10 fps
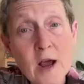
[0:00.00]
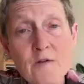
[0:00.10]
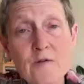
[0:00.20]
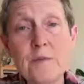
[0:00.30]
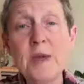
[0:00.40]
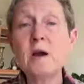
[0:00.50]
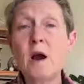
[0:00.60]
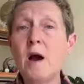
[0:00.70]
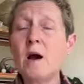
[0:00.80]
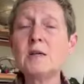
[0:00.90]
enough,
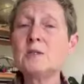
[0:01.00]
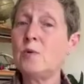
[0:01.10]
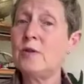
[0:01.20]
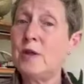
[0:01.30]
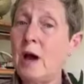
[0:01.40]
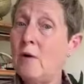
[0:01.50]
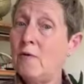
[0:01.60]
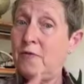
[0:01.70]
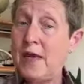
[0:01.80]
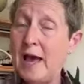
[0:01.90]
because
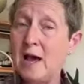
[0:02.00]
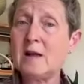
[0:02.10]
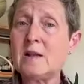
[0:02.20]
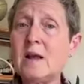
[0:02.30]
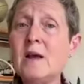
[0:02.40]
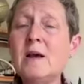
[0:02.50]
without that,